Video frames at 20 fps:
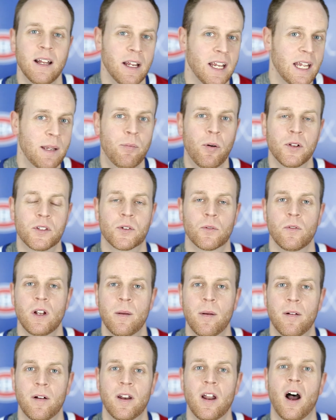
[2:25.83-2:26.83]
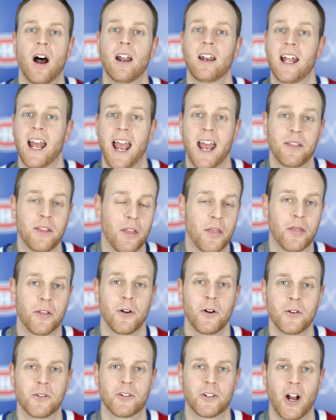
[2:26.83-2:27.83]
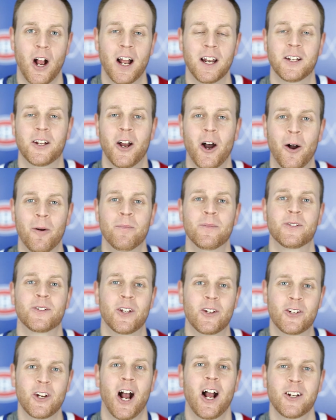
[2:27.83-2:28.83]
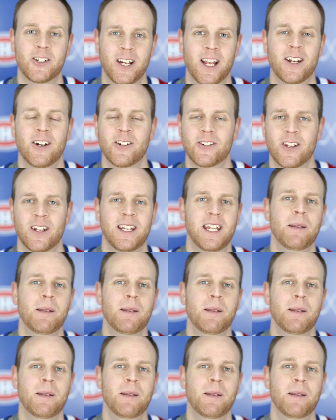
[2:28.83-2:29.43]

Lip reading: He puts a rebound on, and the third shot comes to Josh Anderson.